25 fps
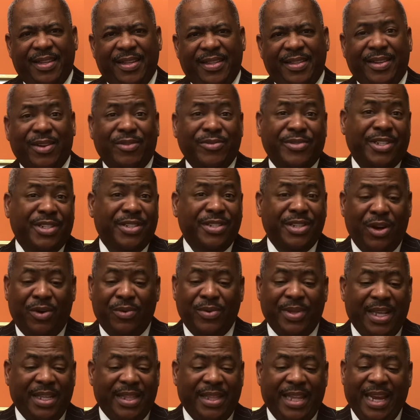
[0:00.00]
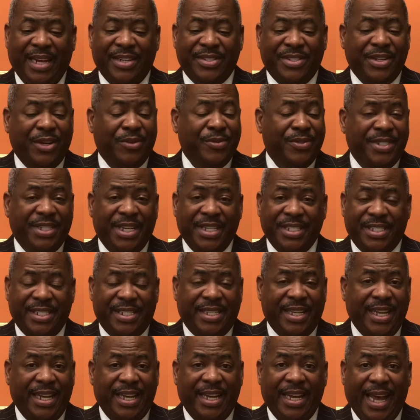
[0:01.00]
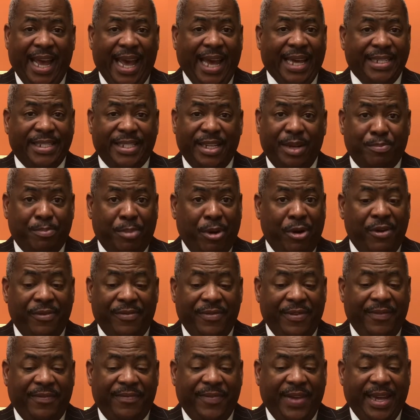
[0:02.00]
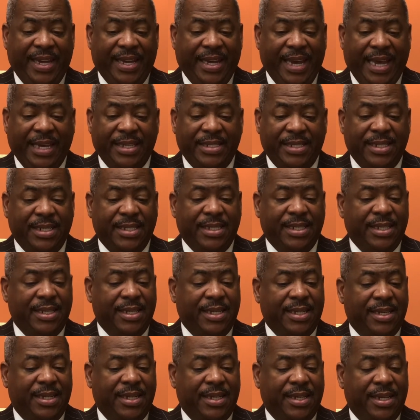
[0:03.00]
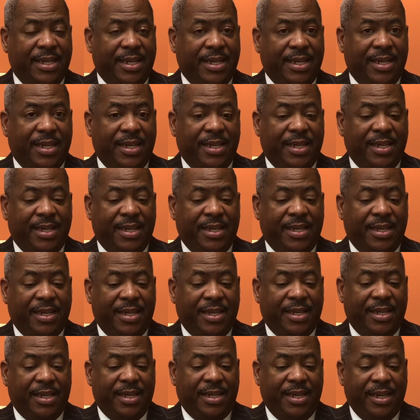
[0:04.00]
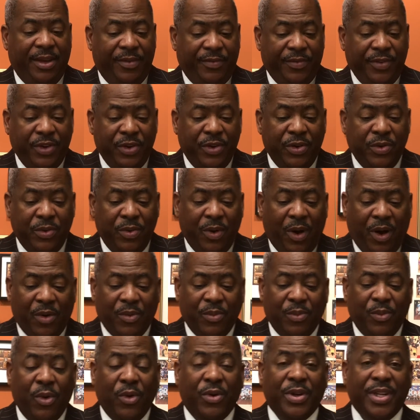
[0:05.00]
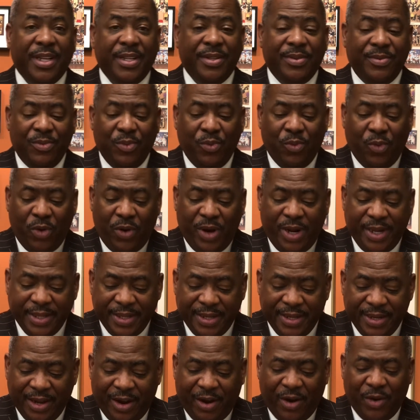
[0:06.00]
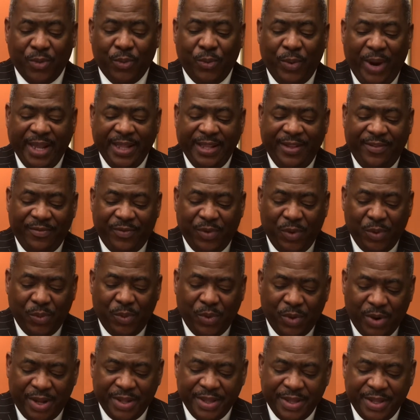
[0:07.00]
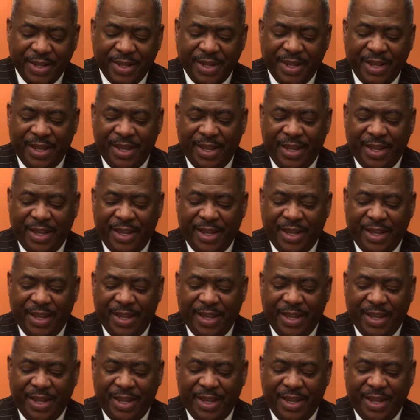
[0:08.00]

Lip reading: Don't you know that there's no such thing as a perfect vacation? If you are wanting one or waiting for one,